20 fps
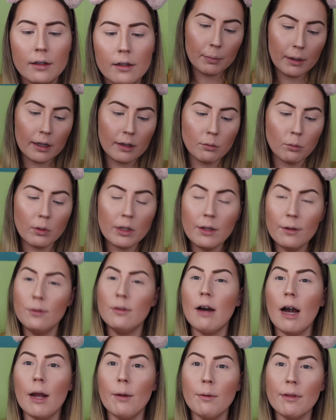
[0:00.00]
But will you
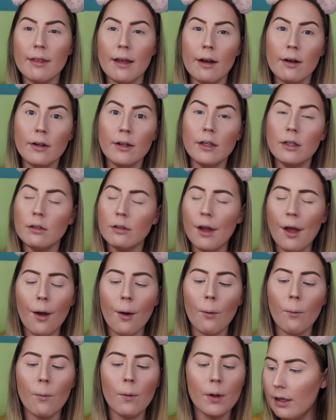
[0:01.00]
die without it?
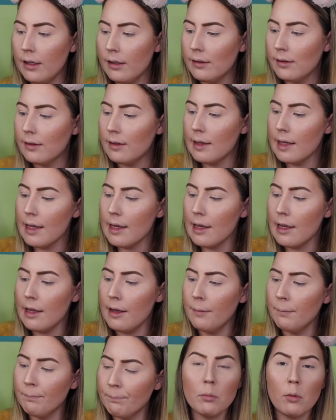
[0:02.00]
No. Is
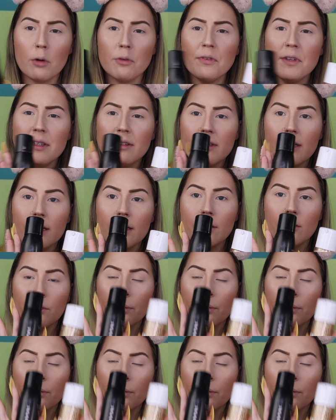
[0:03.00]
the Morphe setting